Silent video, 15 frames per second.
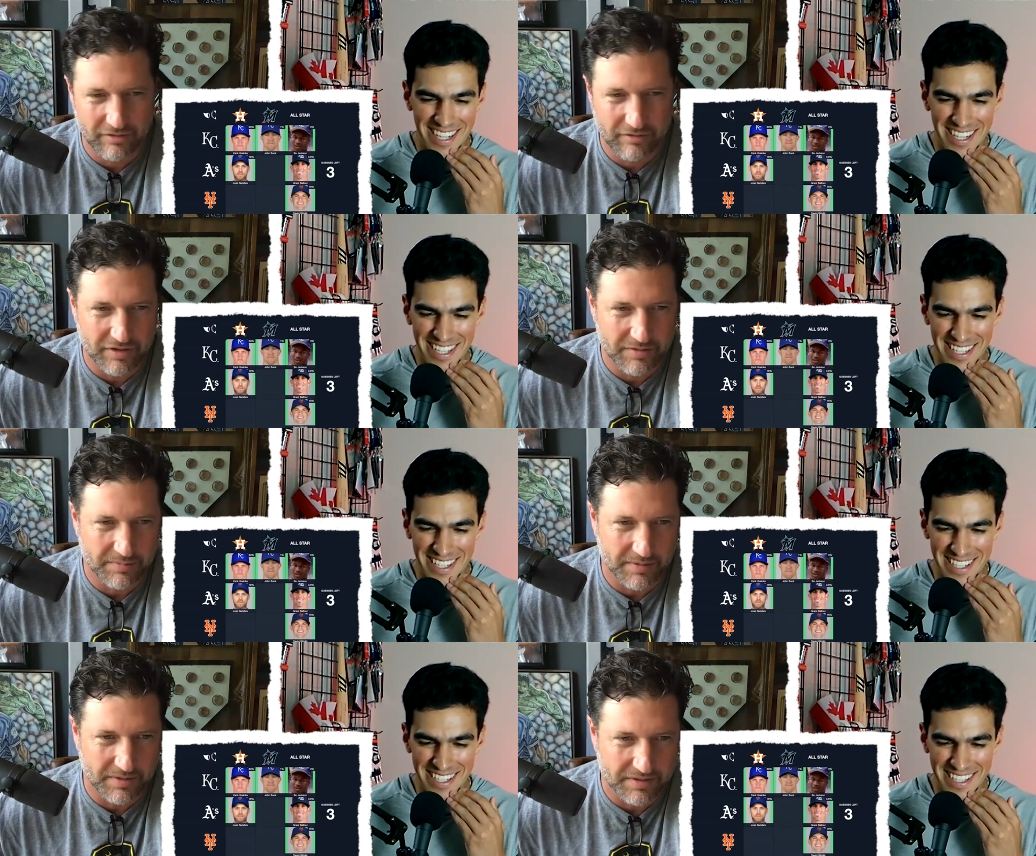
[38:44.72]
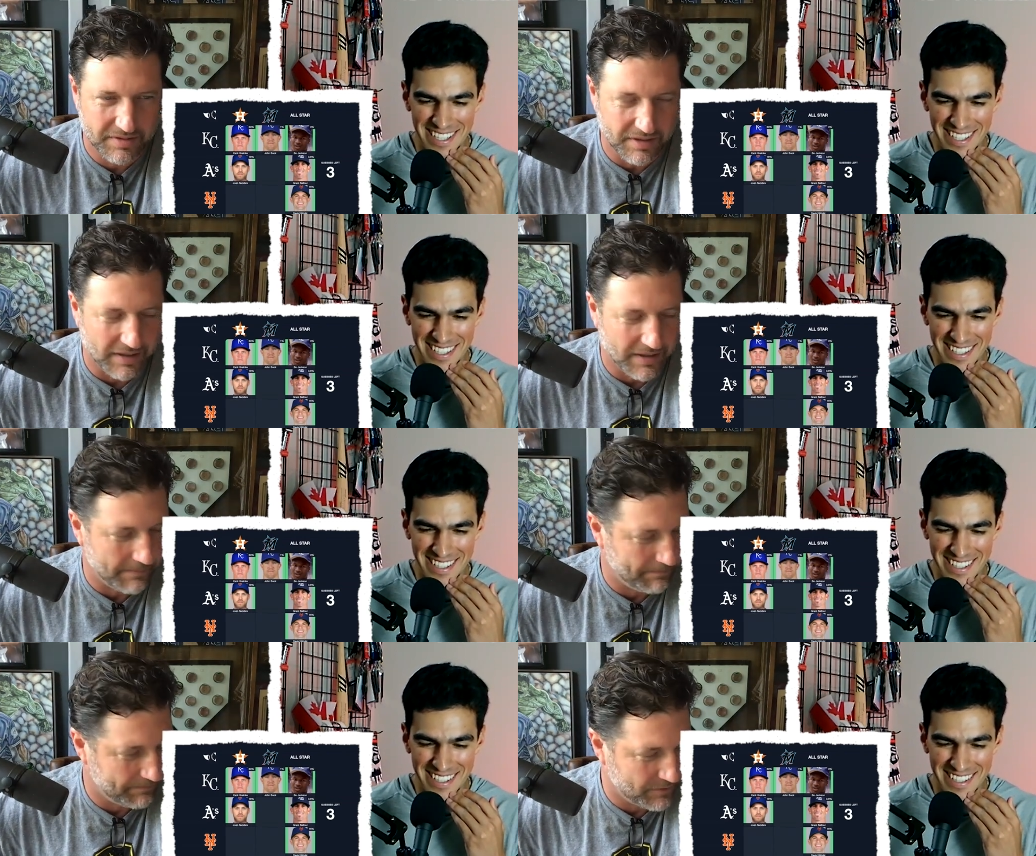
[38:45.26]
Speaker 1: Christmas
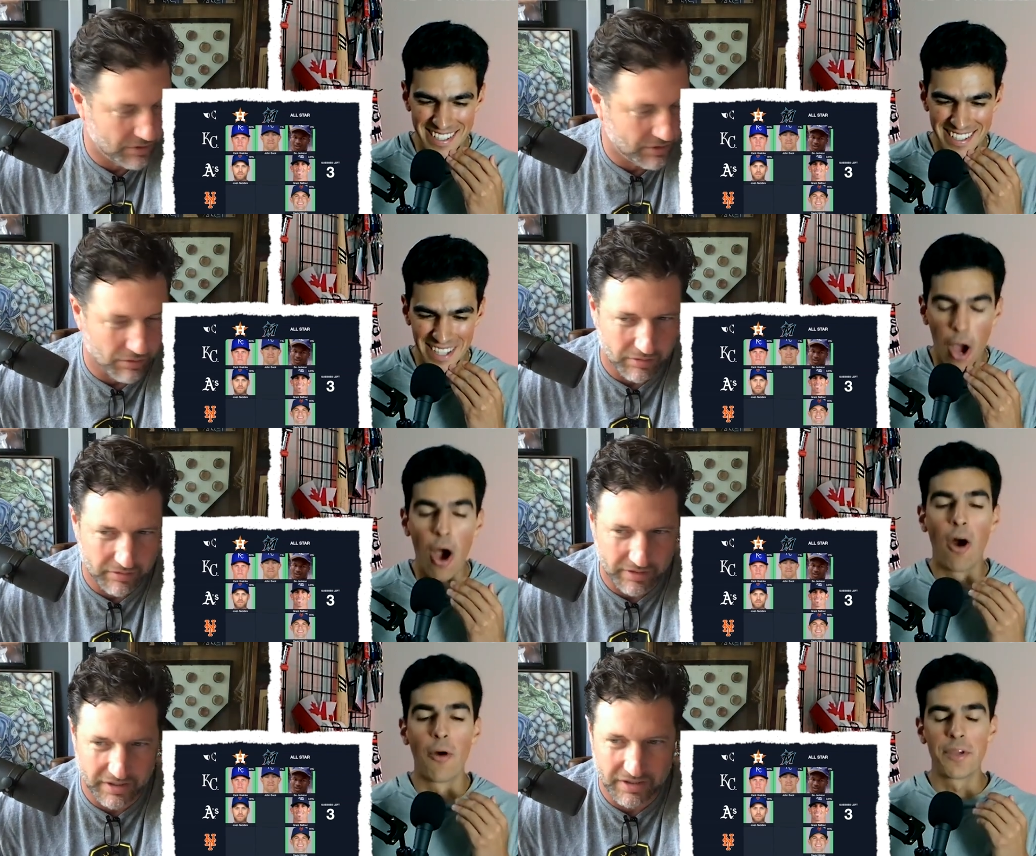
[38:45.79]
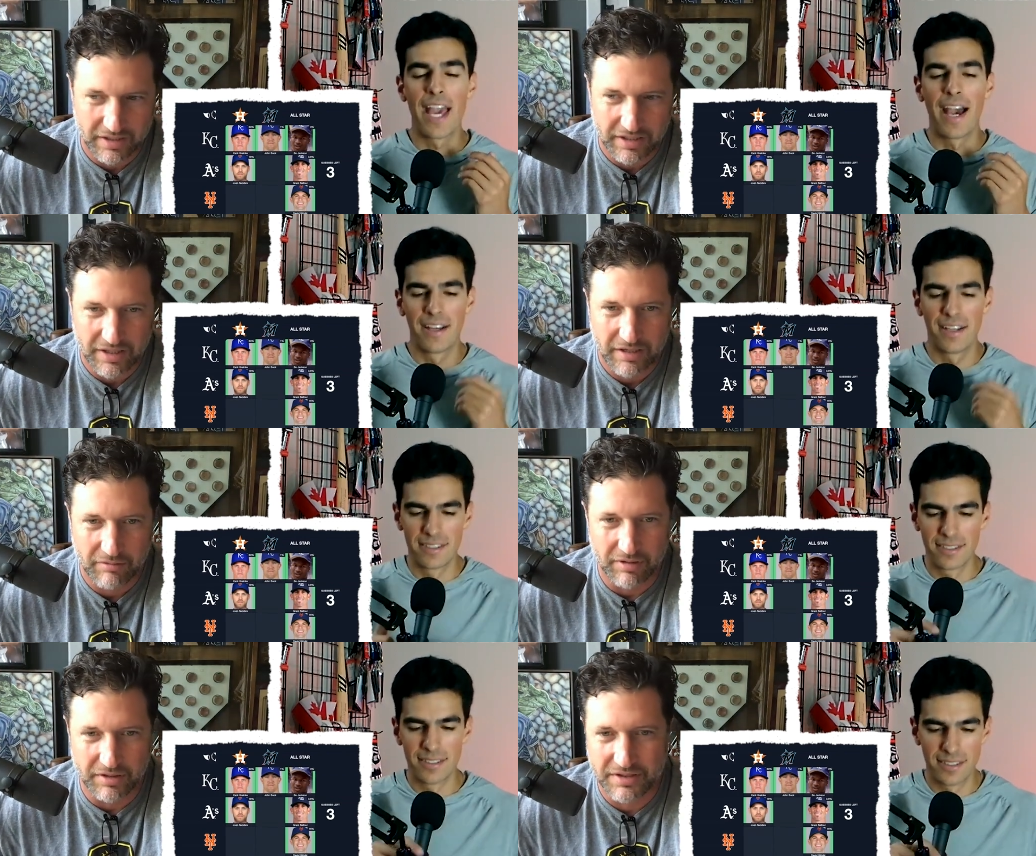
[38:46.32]
uh, Story. Oh yeah.
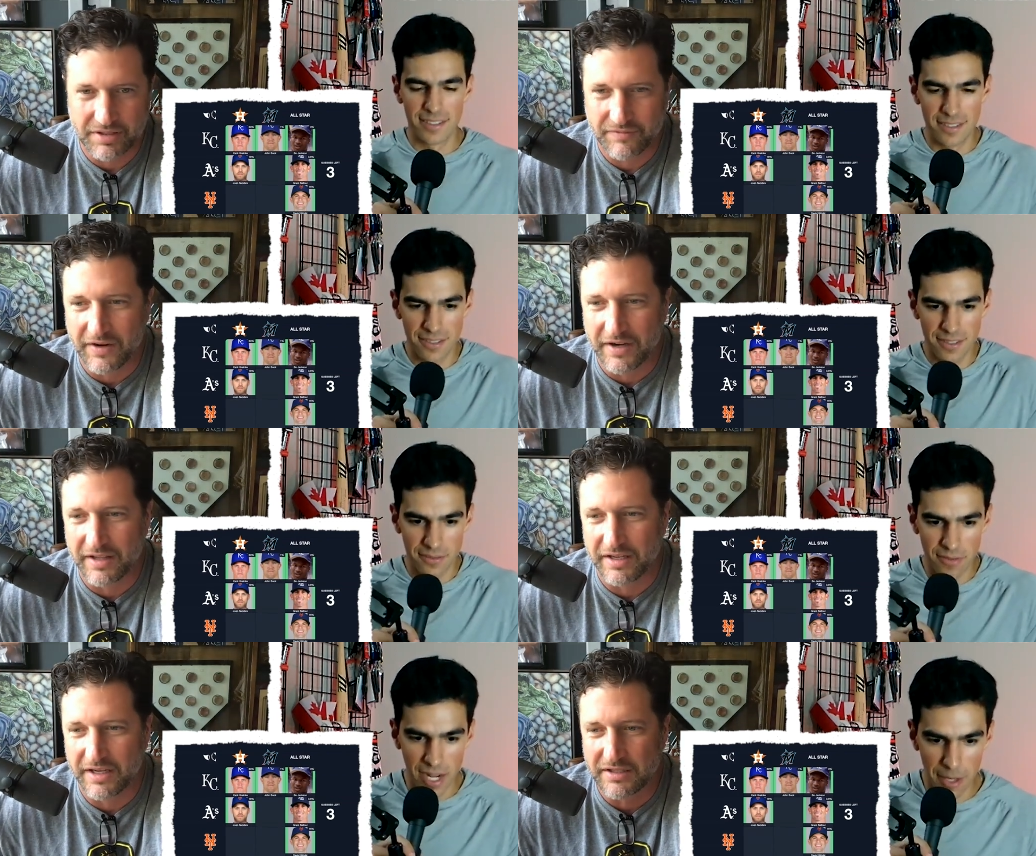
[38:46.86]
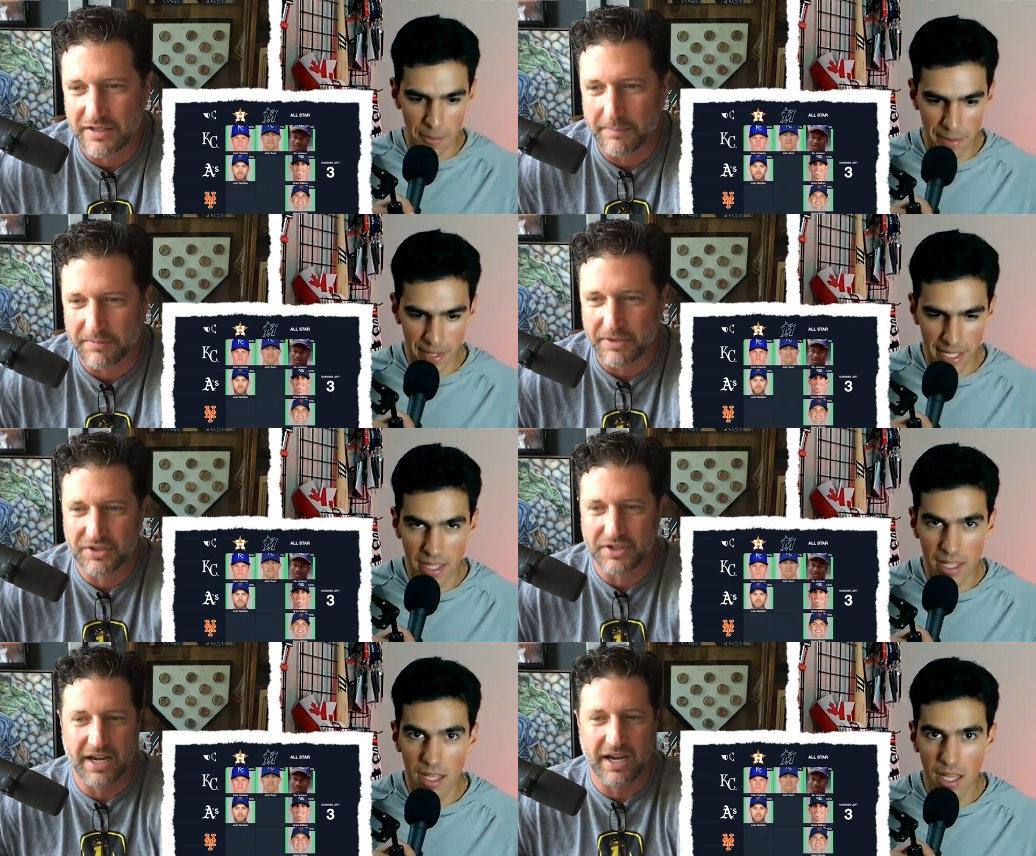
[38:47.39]
Where he right up
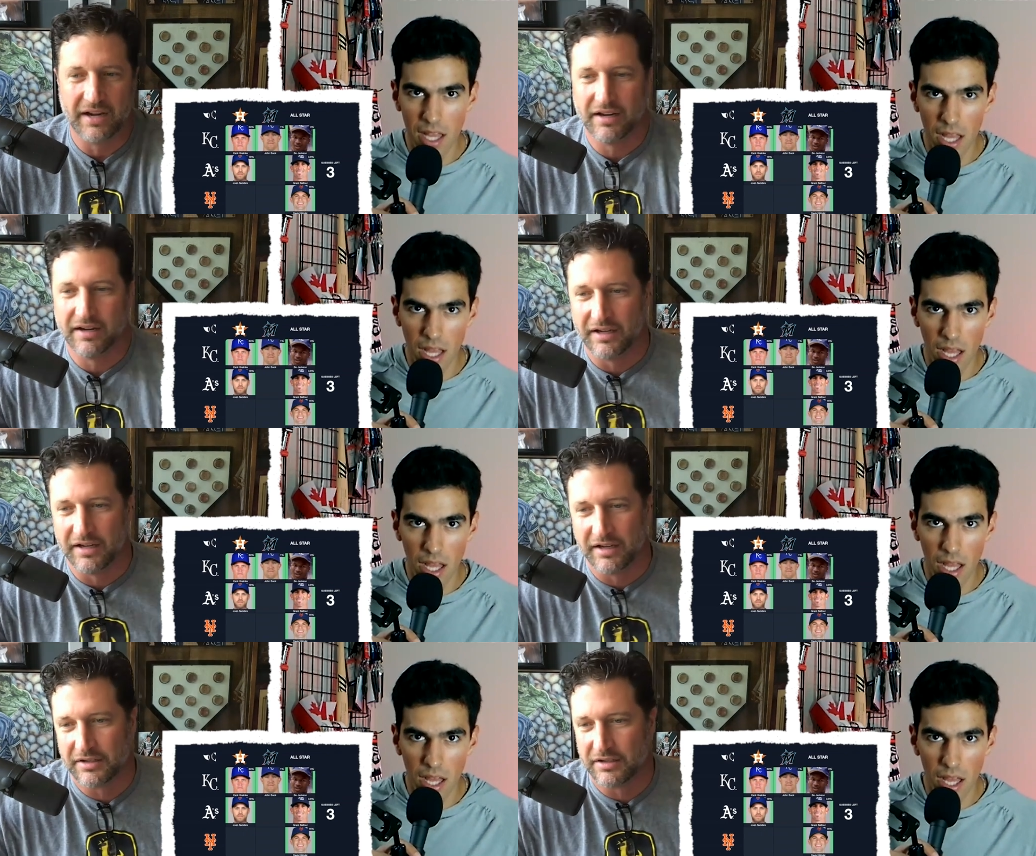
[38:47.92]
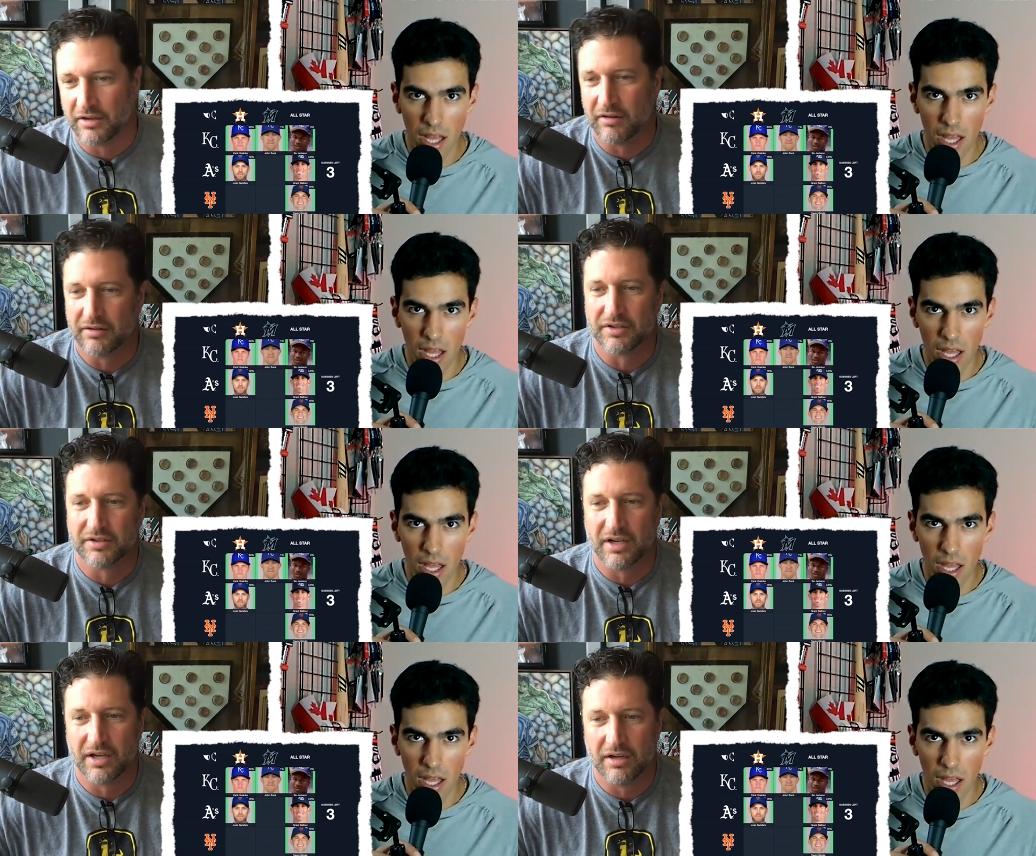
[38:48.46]
against Santa. I don't know what
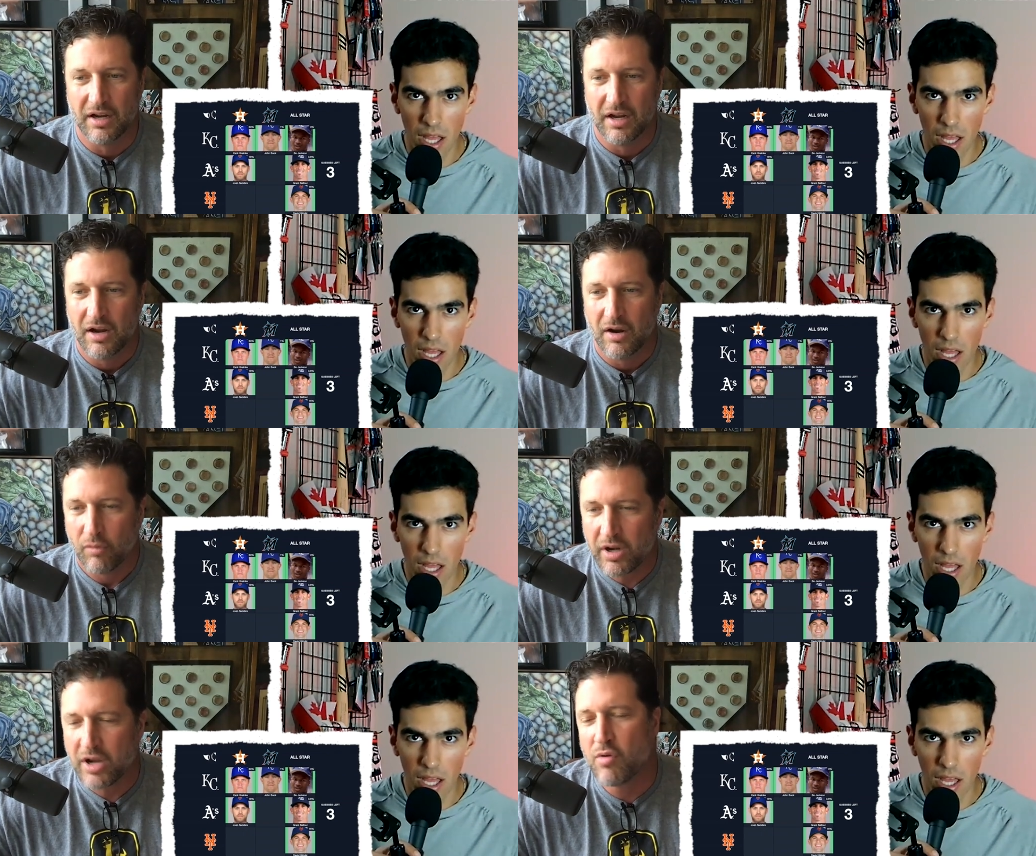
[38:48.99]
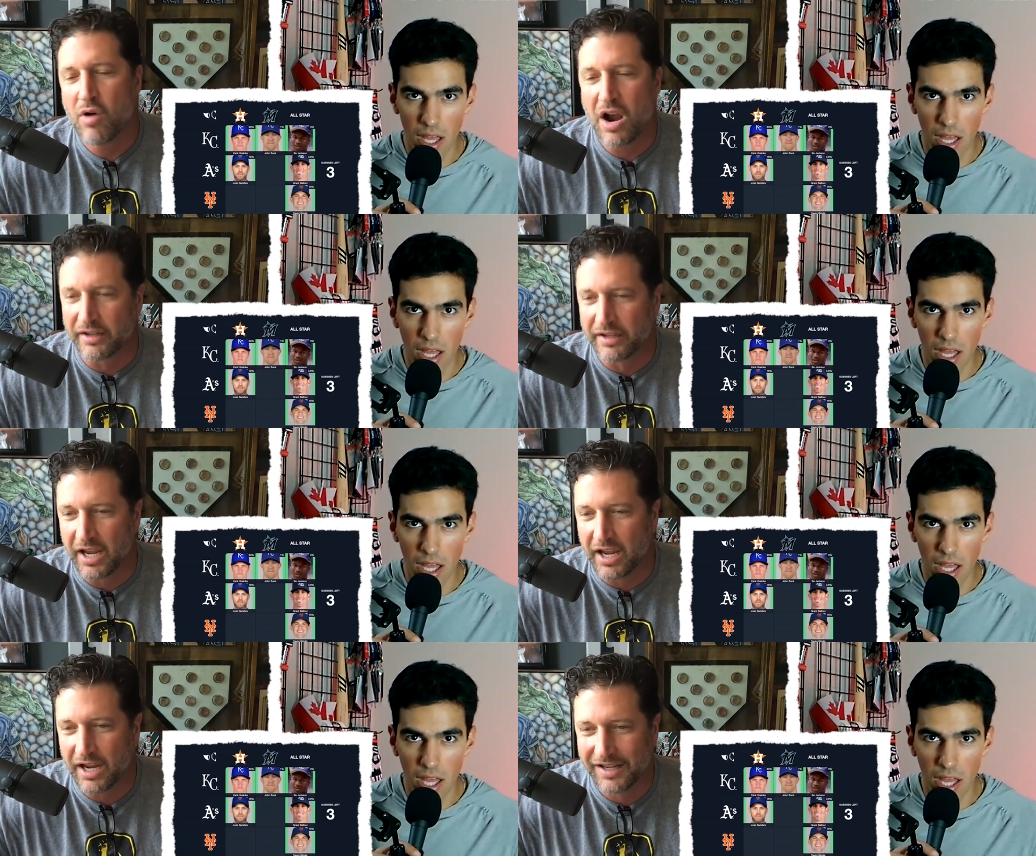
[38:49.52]
to say. What do you want,
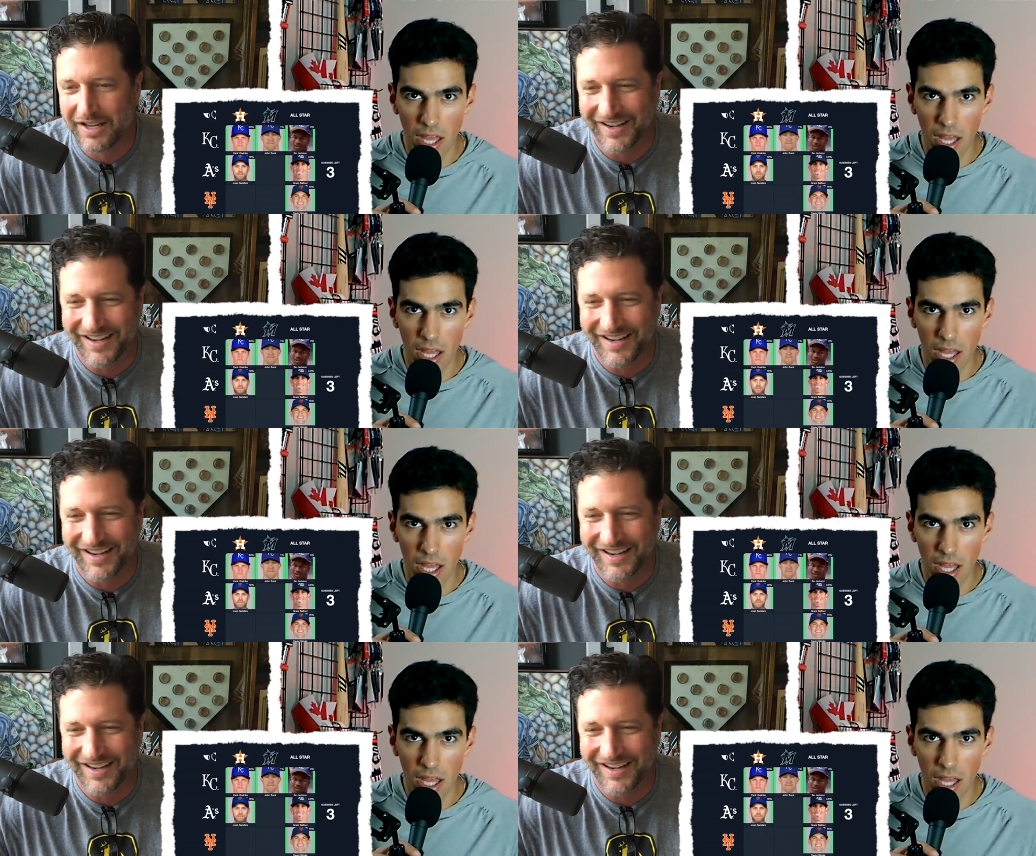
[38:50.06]
kid?